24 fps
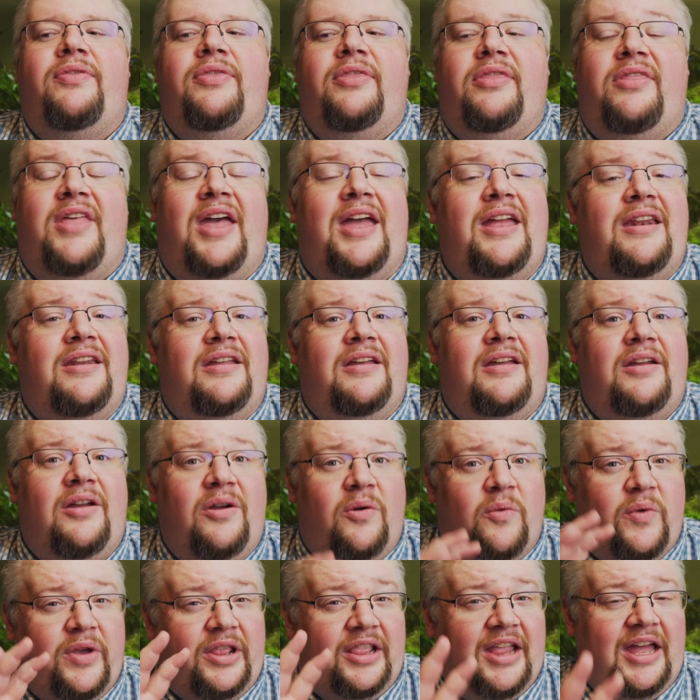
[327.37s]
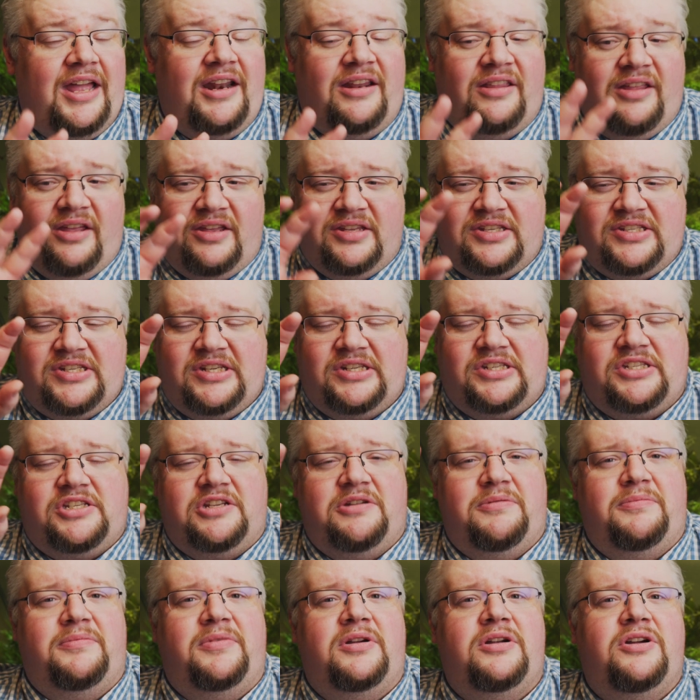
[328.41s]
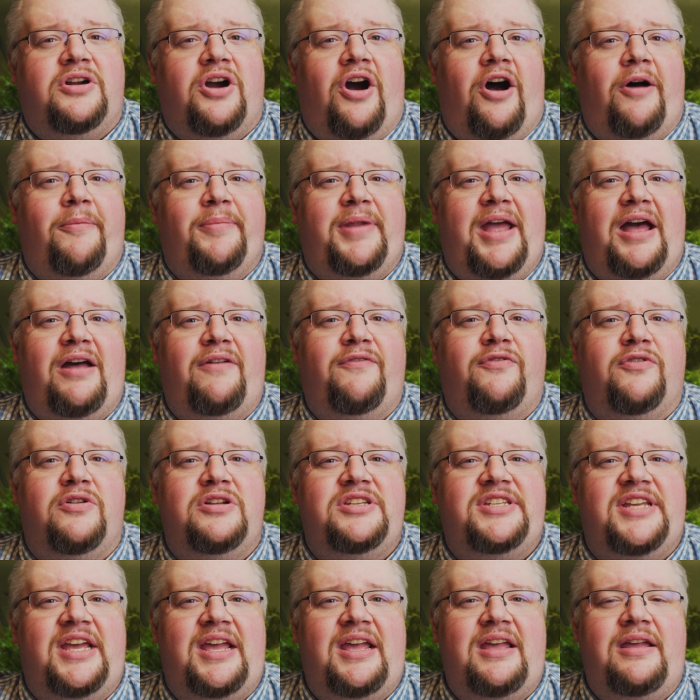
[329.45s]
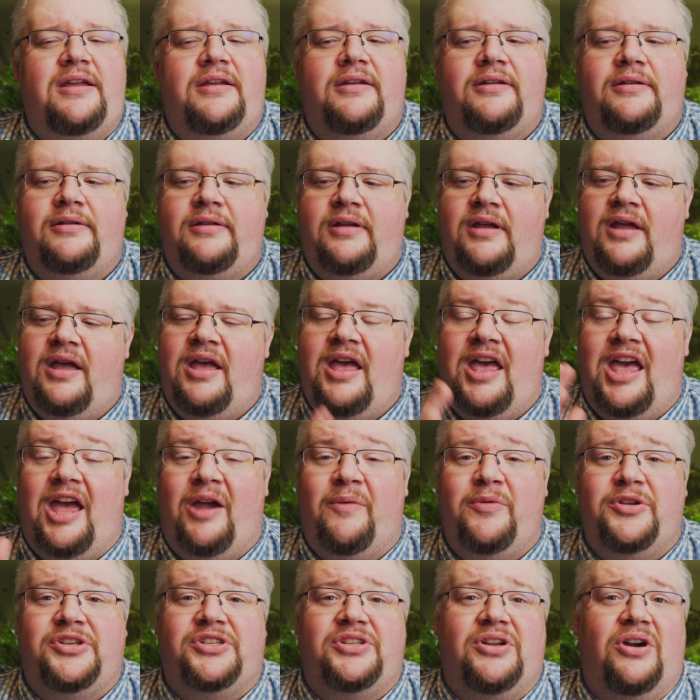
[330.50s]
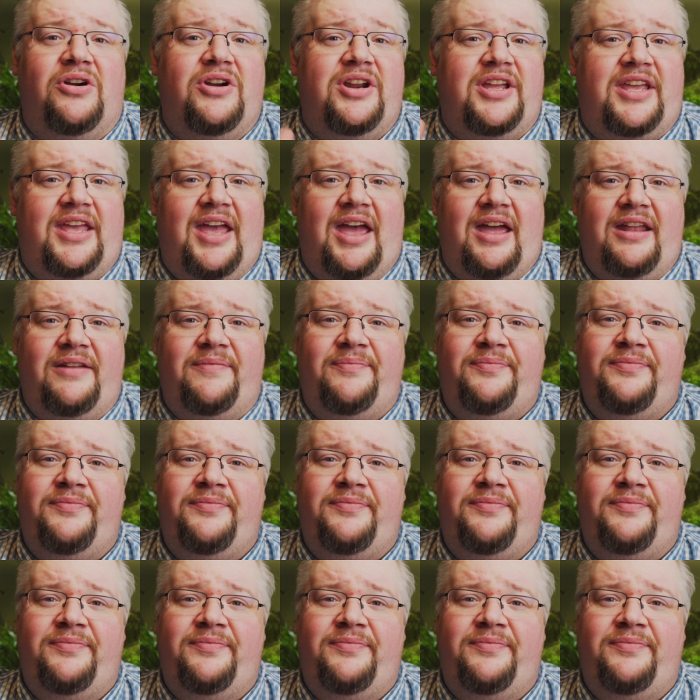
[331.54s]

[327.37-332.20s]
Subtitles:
Then we let the system calm down for a day, and we start again.